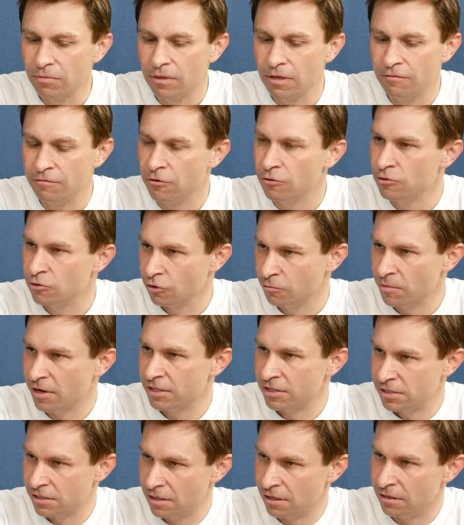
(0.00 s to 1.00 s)
If you took my
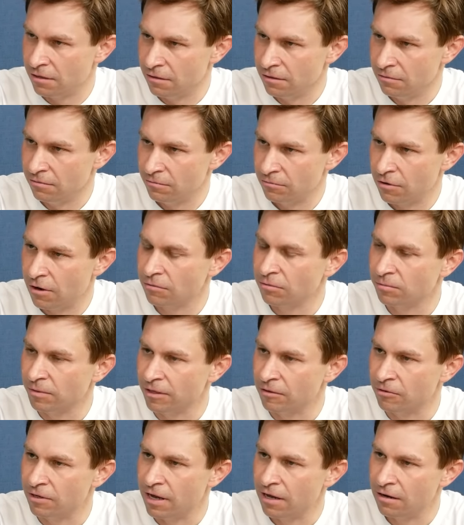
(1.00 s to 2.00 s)
skin,
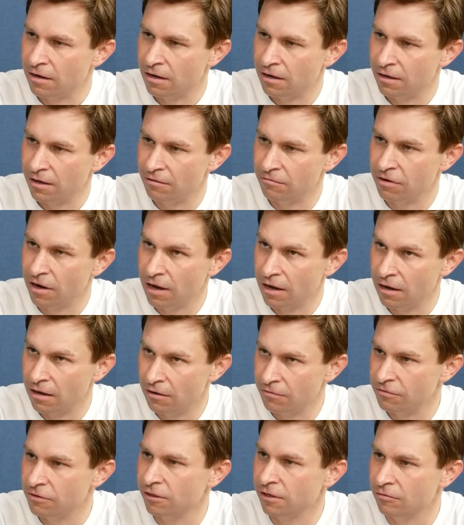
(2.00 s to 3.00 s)
probably it would have
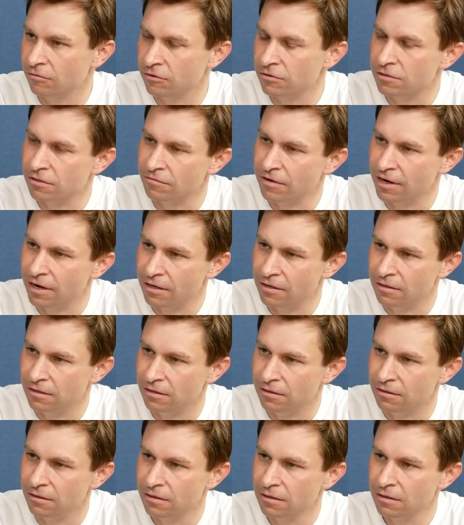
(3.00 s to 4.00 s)
half the levels of NAD
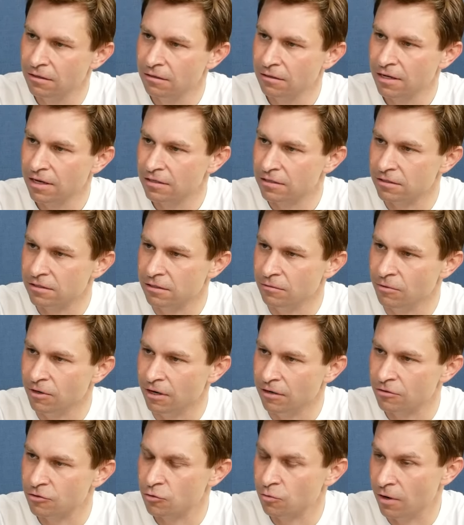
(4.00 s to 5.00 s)
as it did when
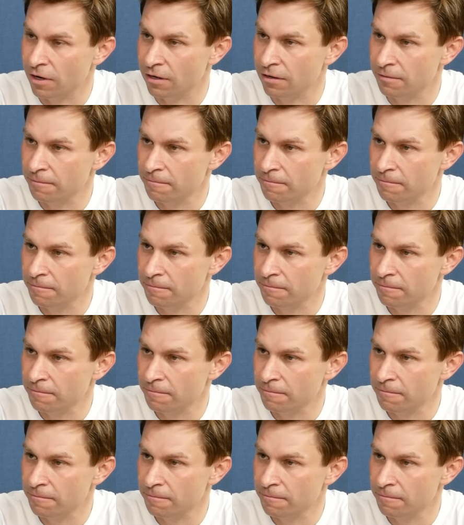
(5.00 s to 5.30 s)
I was 20.